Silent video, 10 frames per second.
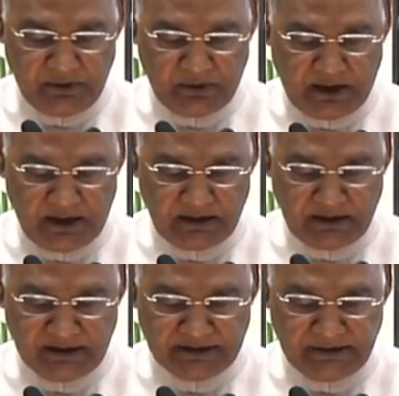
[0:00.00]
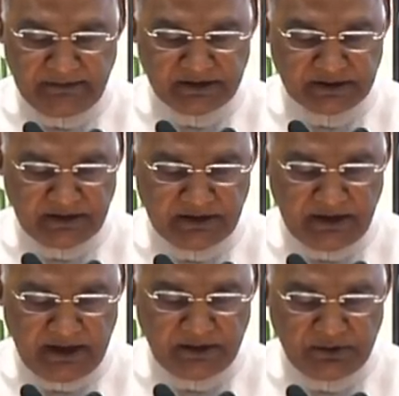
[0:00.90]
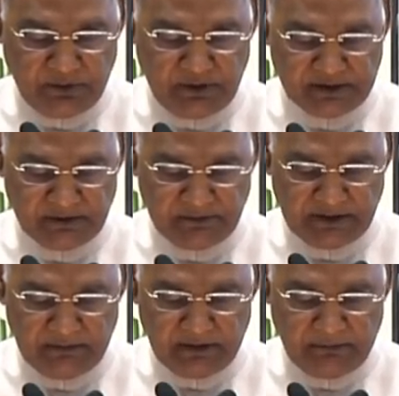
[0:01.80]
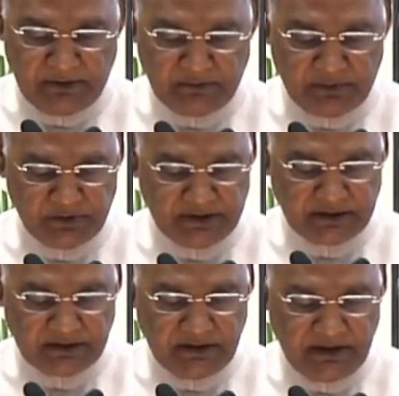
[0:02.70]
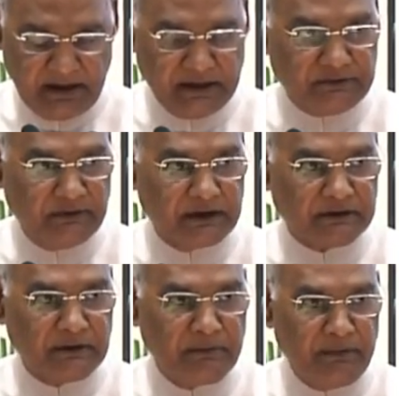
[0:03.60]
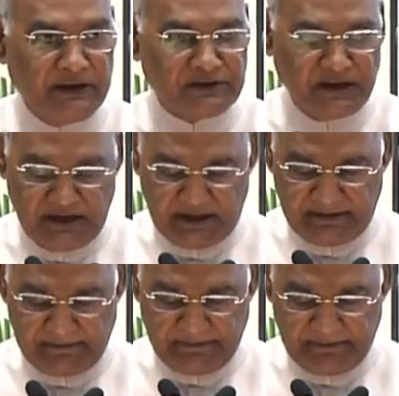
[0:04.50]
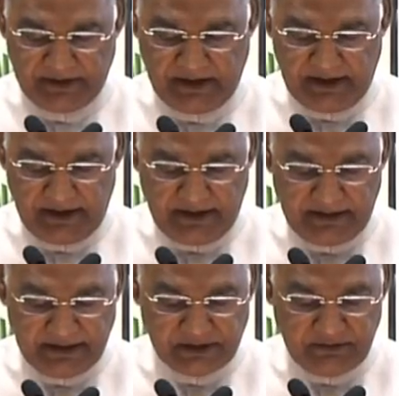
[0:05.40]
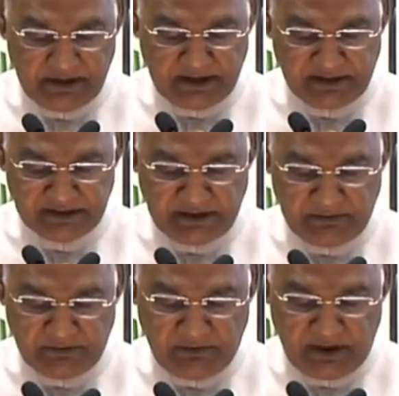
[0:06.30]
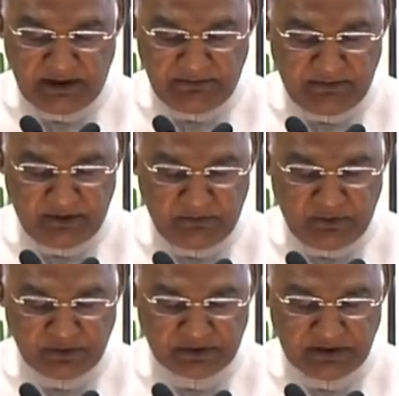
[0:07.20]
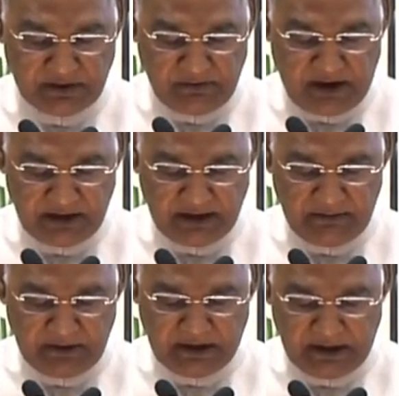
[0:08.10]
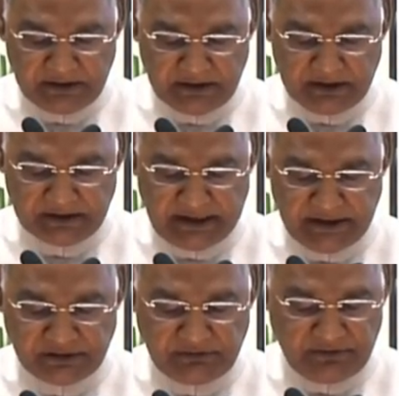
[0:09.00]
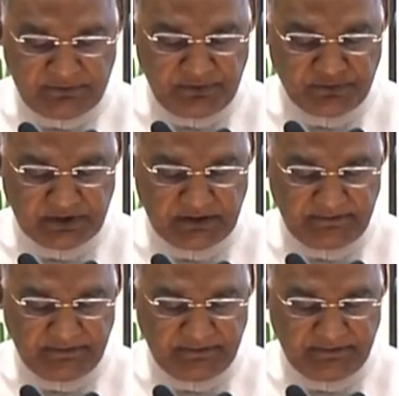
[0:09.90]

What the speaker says: Ellora Conservation and Tourism Development Project is worth mentioning. This will conserve one of our most remarkable cultural sites for future